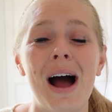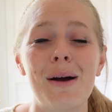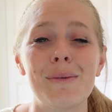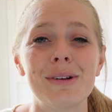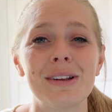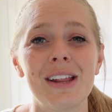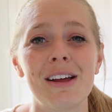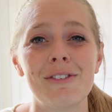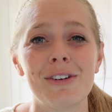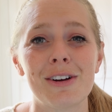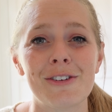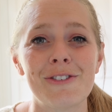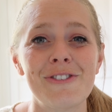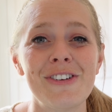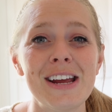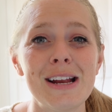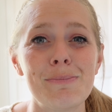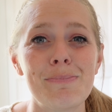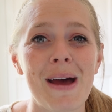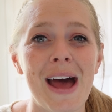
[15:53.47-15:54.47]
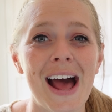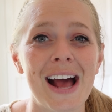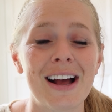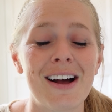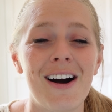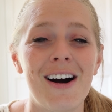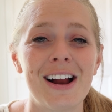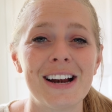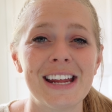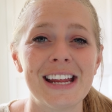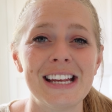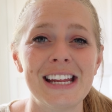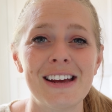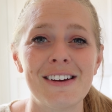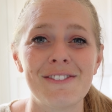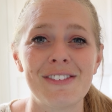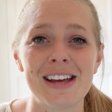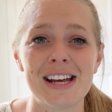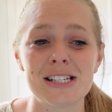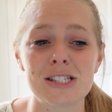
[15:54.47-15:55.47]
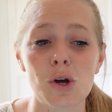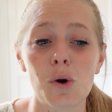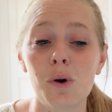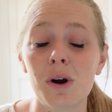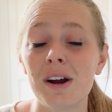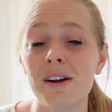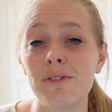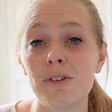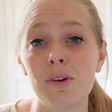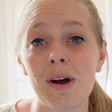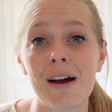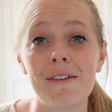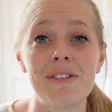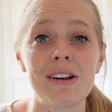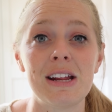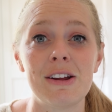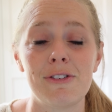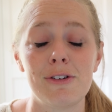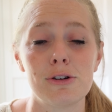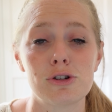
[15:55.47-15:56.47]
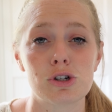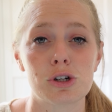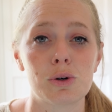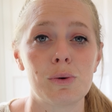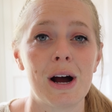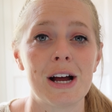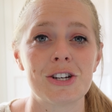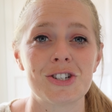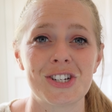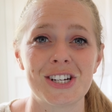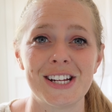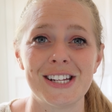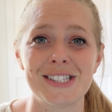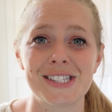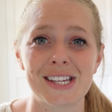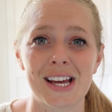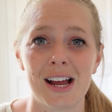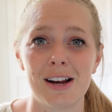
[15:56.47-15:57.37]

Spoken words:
I would love your feedback on any of this, or if you have any future questions.